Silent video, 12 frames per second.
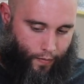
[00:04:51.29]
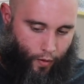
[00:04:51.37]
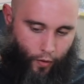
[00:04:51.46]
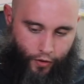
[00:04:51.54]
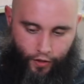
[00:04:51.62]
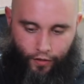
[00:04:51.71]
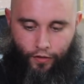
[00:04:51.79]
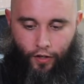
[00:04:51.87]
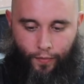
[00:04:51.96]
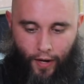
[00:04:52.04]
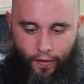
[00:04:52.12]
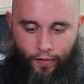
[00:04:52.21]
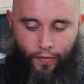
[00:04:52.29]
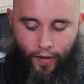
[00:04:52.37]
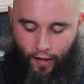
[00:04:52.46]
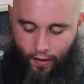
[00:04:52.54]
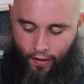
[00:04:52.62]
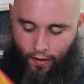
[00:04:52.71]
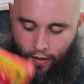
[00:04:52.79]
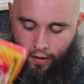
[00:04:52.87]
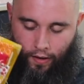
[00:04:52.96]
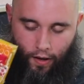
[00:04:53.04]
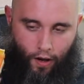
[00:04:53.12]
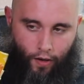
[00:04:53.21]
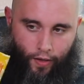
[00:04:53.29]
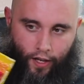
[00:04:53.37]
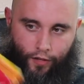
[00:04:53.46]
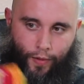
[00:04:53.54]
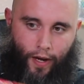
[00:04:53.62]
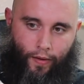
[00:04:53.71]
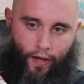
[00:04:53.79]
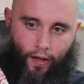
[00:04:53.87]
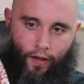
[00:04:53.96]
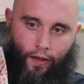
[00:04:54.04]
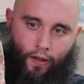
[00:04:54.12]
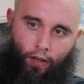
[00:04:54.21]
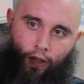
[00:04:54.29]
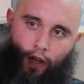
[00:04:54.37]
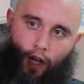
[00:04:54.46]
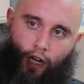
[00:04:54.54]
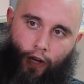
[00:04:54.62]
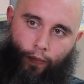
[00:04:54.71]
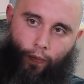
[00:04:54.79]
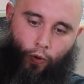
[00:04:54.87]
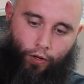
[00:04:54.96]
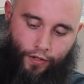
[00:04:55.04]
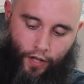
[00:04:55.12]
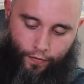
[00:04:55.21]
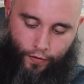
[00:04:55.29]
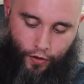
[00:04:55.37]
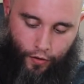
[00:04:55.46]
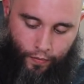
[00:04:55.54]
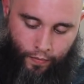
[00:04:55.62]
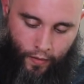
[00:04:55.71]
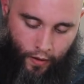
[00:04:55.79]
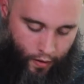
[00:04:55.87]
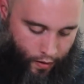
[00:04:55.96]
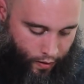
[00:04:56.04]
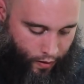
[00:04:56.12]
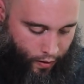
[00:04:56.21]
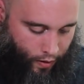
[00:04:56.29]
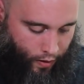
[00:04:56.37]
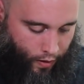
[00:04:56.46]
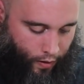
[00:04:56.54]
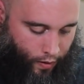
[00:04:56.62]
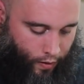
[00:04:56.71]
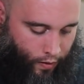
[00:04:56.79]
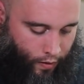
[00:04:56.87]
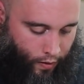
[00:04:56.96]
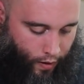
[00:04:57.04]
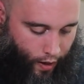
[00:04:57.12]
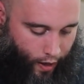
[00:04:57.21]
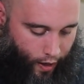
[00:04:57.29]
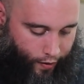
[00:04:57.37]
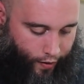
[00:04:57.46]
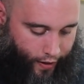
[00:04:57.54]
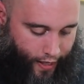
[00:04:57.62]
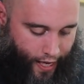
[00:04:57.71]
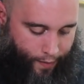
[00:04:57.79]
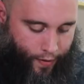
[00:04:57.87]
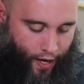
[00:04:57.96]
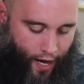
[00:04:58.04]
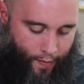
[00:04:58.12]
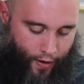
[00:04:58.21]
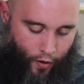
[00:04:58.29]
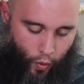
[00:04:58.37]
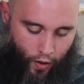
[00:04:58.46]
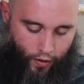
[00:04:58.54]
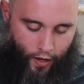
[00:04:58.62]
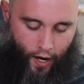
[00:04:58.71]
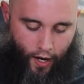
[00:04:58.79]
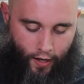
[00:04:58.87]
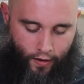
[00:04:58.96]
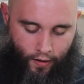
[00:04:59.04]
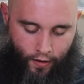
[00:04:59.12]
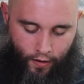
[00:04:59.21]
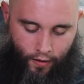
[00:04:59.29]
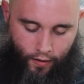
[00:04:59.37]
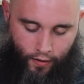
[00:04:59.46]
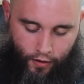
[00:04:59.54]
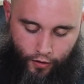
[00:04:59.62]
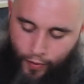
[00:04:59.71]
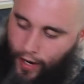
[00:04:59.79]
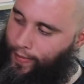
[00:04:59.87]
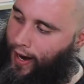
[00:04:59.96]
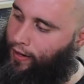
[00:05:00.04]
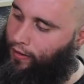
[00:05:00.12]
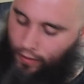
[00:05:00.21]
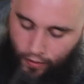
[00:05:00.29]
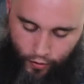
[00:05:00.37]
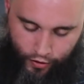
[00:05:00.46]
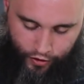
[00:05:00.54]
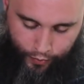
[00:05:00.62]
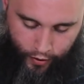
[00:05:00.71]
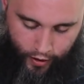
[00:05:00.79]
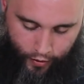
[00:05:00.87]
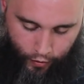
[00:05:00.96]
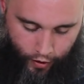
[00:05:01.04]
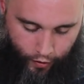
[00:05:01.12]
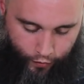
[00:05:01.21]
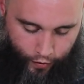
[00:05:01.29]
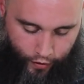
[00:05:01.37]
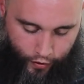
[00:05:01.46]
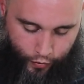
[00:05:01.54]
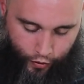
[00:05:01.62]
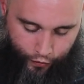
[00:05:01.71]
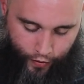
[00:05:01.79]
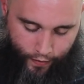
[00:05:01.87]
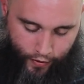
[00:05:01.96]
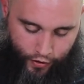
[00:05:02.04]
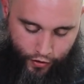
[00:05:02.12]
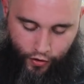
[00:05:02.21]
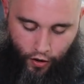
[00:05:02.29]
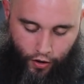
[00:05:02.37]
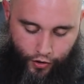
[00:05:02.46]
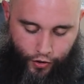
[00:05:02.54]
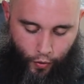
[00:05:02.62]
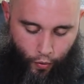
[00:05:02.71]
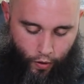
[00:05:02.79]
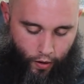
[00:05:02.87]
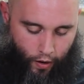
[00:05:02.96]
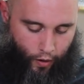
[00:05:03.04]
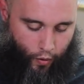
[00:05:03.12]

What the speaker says: which is going to probably be all this, probably a couple more stuff too. The Keep Calm and Quilt On spray bottle, which is pretty cool. You can fill this with your favorite starch or